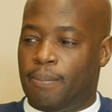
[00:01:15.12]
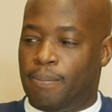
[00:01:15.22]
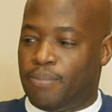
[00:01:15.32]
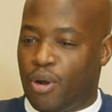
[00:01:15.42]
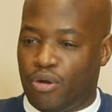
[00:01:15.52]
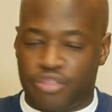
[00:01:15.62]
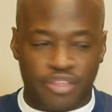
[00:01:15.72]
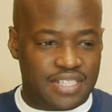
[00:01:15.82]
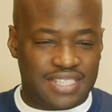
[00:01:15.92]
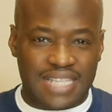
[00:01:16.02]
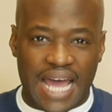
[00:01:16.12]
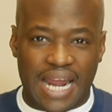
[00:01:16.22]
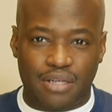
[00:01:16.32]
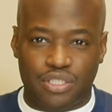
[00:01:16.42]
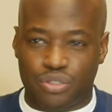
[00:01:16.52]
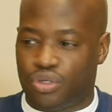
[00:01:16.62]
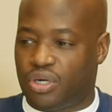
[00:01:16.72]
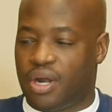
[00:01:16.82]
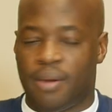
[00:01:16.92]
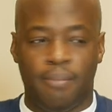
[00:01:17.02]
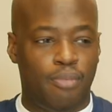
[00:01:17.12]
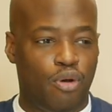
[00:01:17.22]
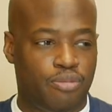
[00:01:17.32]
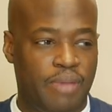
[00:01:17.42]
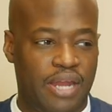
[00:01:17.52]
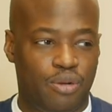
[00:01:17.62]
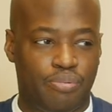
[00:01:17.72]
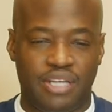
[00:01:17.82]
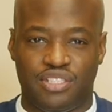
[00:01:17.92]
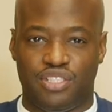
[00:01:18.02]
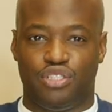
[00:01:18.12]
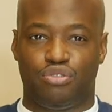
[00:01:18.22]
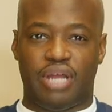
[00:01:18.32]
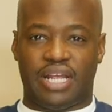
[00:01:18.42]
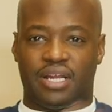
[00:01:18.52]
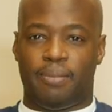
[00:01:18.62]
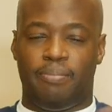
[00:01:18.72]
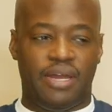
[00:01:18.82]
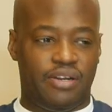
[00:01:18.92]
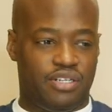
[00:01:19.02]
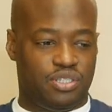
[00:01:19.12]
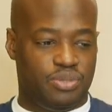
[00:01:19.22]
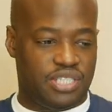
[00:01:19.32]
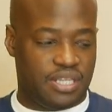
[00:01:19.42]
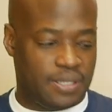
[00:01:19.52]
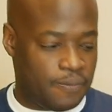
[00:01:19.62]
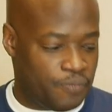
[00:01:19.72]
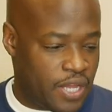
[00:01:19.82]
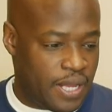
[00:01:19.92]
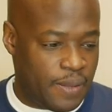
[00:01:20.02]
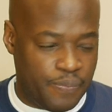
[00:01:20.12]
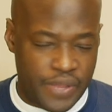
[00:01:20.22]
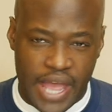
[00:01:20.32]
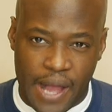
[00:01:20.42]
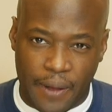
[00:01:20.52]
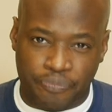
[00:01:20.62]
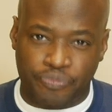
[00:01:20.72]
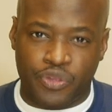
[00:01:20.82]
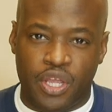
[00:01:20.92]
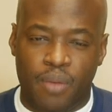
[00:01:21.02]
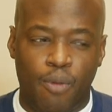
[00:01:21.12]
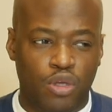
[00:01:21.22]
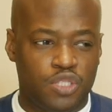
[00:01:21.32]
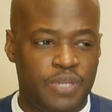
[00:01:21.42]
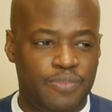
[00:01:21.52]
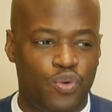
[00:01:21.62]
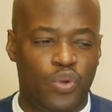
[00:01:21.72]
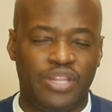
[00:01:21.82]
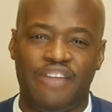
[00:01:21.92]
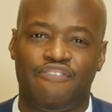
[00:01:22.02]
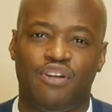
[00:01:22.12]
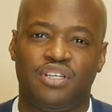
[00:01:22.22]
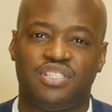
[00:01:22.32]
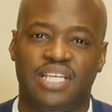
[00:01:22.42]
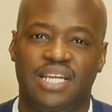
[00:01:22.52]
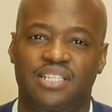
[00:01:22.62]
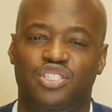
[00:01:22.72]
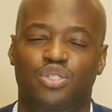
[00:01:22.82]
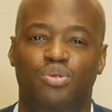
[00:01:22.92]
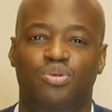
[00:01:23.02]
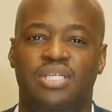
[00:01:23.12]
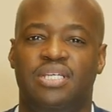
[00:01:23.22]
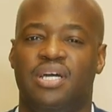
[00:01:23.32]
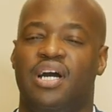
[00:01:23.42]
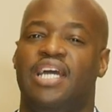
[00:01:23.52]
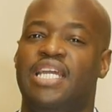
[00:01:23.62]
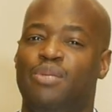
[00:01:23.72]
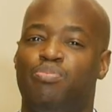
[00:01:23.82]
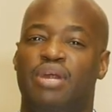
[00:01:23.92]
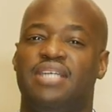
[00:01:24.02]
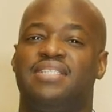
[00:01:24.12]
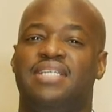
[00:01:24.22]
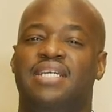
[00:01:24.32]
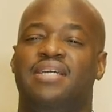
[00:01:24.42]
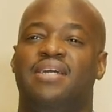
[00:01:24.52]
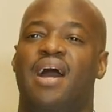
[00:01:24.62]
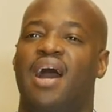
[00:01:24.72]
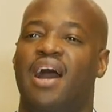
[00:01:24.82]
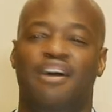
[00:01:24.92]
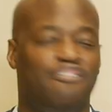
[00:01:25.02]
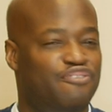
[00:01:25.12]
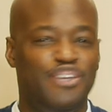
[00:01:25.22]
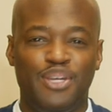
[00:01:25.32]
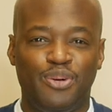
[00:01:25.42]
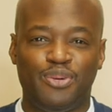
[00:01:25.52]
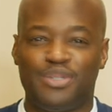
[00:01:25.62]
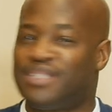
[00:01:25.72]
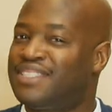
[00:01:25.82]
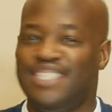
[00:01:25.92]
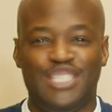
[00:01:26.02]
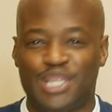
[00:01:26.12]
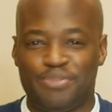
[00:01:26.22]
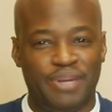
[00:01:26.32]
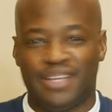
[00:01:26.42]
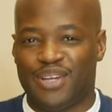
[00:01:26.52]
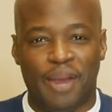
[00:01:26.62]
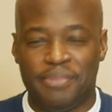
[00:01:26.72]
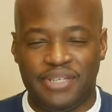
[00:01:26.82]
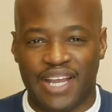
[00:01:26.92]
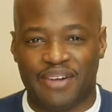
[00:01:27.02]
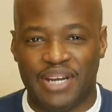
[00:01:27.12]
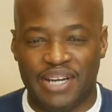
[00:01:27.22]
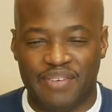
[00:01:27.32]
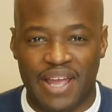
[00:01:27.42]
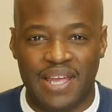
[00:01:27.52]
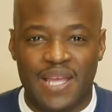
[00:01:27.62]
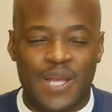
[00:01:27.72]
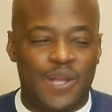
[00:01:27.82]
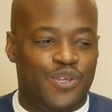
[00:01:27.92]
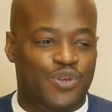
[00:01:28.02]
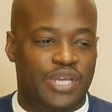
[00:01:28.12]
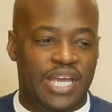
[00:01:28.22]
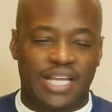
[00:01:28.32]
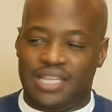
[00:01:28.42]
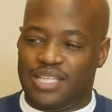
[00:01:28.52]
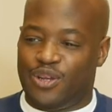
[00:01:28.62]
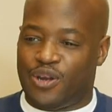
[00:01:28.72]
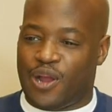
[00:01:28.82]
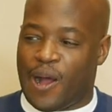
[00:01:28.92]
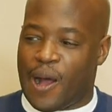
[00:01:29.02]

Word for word: both slide out drawer, both manual presses, direct competitors to each other. Now, most people, when they first get into the heat pressing field, t-shirt making, garment decorating, right, you get your